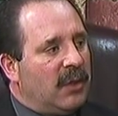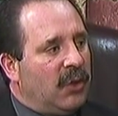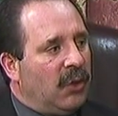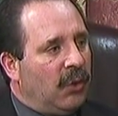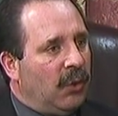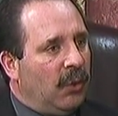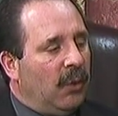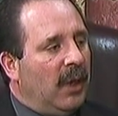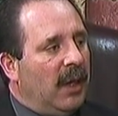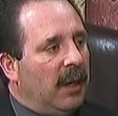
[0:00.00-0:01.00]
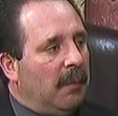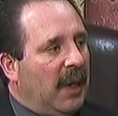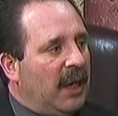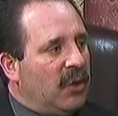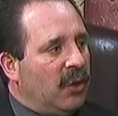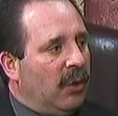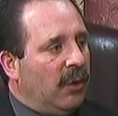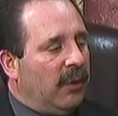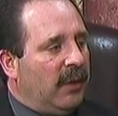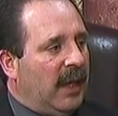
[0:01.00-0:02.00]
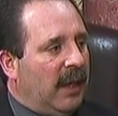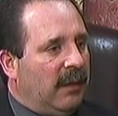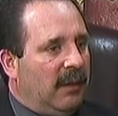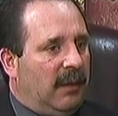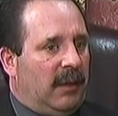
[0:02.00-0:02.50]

to make sure that